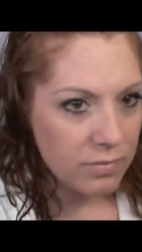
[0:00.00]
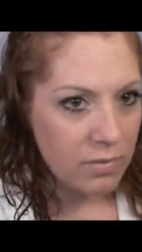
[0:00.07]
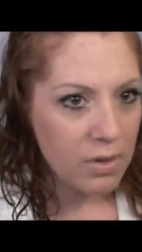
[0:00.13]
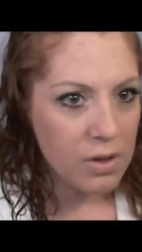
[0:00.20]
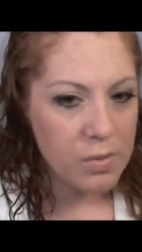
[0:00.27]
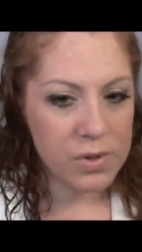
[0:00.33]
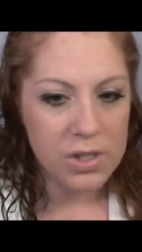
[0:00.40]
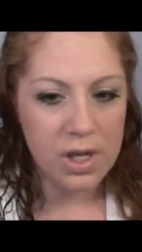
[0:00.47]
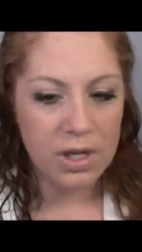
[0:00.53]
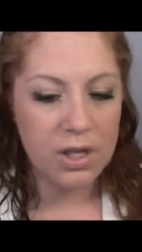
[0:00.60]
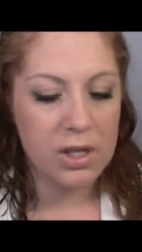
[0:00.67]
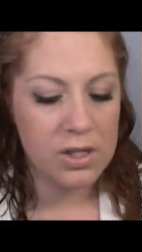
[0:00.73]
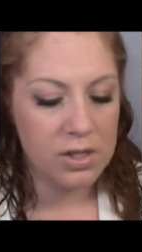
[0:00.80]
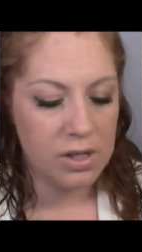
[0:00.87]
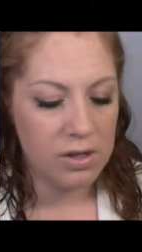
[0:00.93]
I was getting
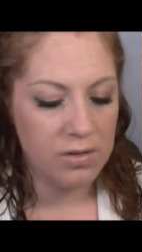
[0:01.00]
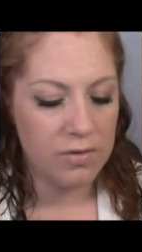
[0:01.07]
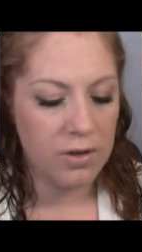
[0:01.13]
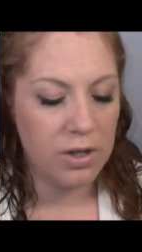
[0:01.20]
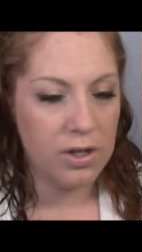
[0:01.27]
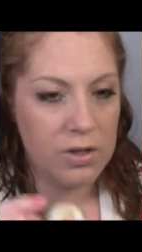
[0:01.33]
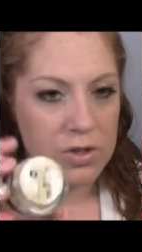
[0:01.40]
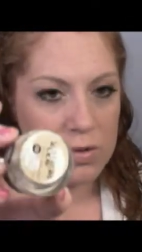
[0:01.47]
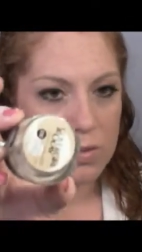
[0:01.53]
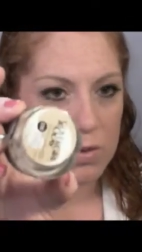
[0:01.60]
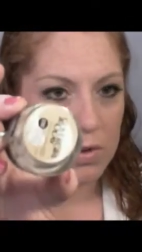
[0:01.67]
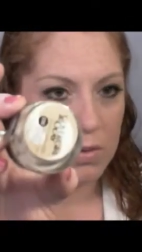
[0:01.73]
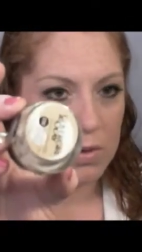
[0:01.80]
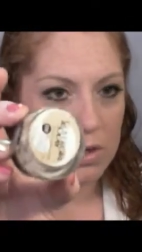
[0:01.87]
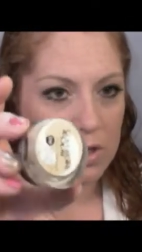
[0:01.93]
a ton of fallout, so I'm
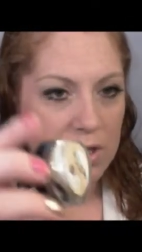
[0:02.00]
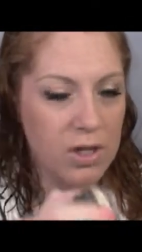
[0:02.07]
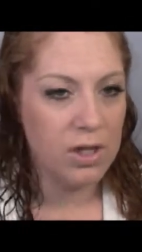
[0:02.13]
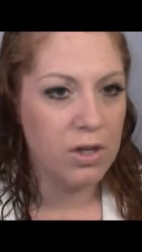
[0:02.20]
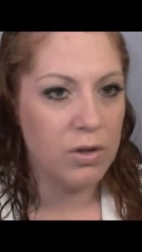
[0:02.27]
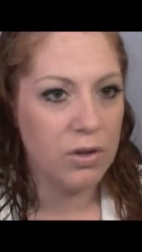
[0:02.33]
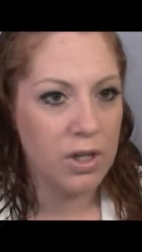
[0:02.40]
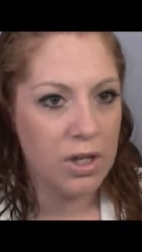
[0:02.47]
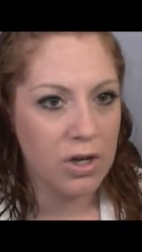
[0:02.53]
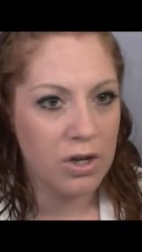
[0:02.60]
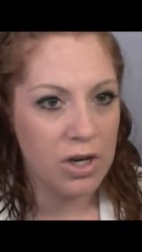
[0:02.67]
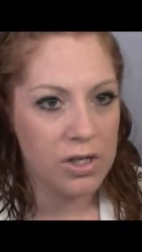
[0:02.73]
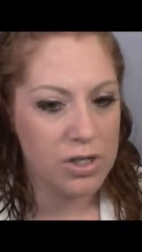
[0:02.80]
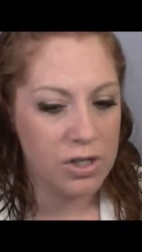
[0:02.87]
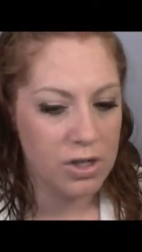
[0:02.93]
going with the Olay
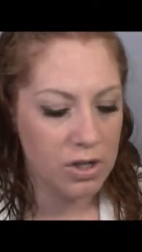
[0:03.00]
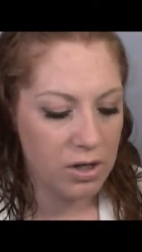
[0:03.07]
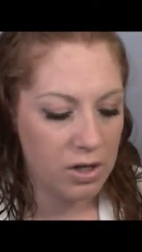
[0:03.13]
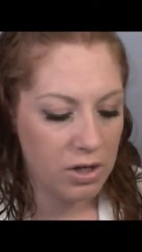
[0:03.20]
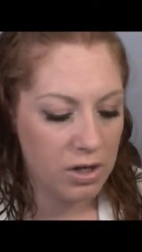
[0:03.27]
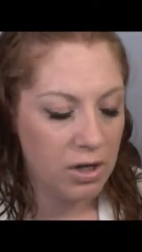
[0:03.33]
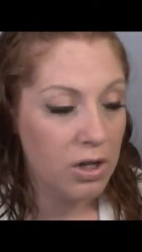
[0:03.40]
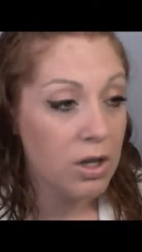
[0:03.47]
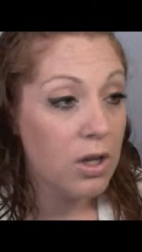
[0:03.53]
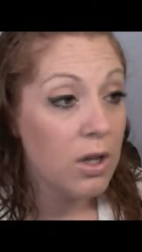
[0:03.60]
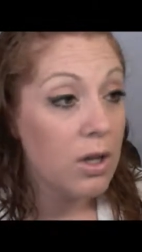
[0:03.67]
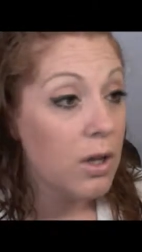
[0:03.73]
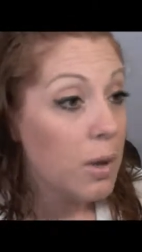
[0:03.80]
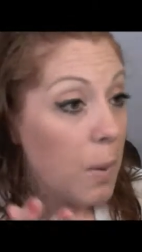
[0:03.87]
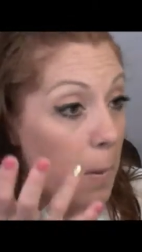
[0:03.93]
corrector.
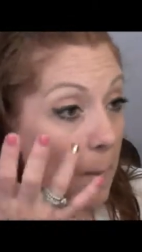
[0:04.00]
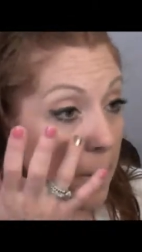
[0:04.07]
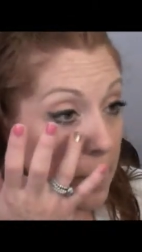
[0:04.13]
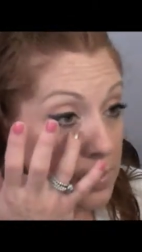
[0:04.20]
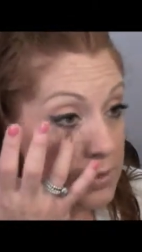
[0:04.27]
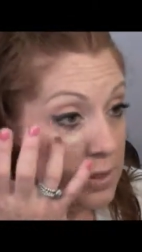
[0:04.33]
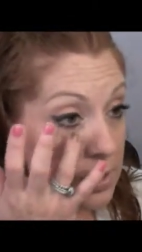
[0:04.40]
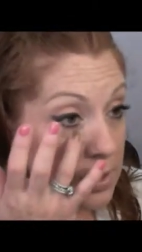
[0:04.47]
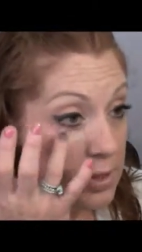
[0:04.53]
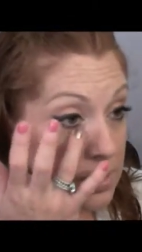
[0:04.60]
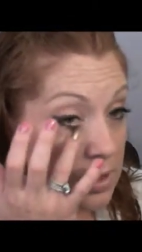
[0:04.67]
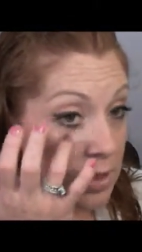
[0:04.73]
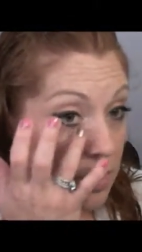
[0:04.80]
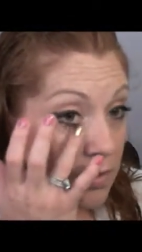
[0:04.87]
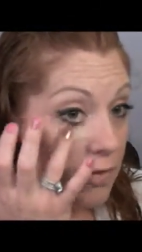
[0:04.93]
I was getting a
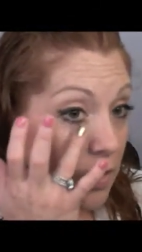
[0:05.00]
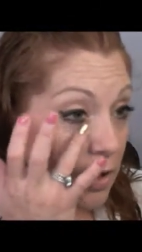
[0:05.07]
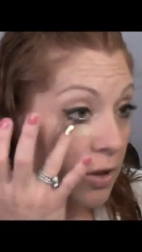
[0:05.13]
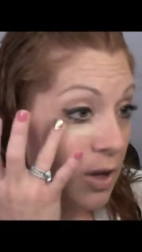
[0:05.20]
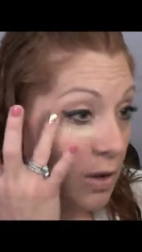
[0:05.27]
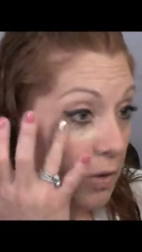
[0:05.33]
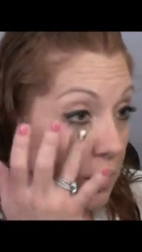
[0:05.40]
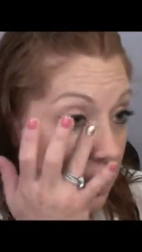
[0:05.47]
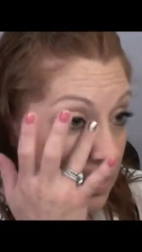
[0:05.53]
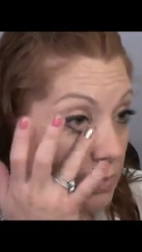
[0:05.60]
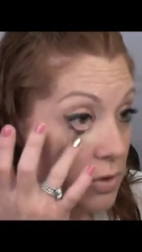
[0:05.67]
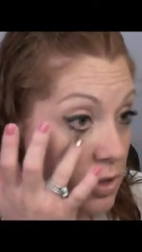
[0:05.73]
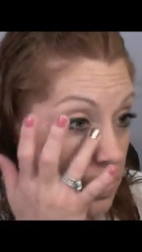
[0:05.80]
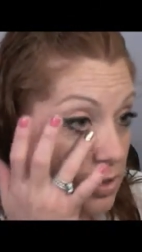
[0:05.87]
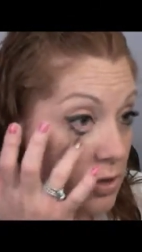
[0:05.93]
ton of fallout, and it was
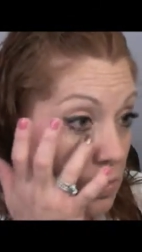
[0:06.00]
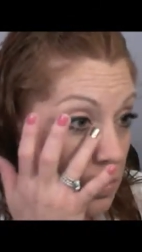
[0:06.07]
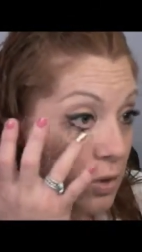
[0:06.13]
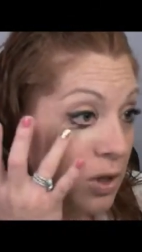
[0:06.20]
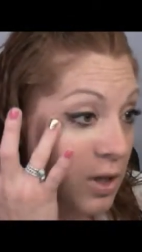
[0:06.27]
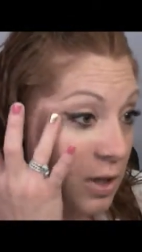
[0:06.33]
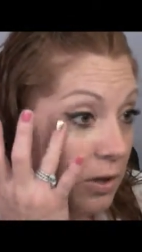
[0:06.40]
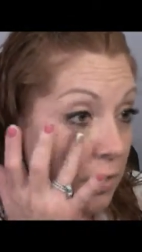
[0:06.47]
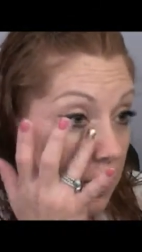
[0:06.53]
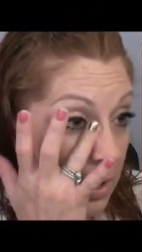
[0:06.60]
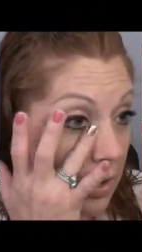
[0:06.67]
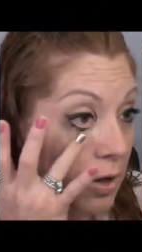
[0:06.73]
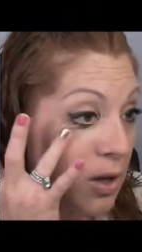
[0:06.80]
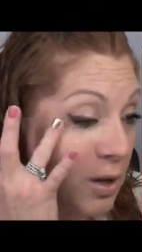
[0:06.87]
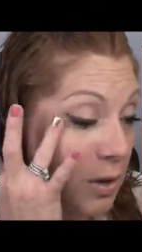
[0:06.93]
just annoying that
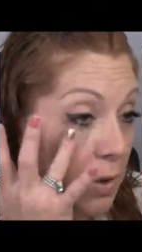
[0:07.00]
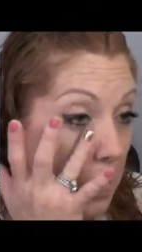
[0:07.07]
uh,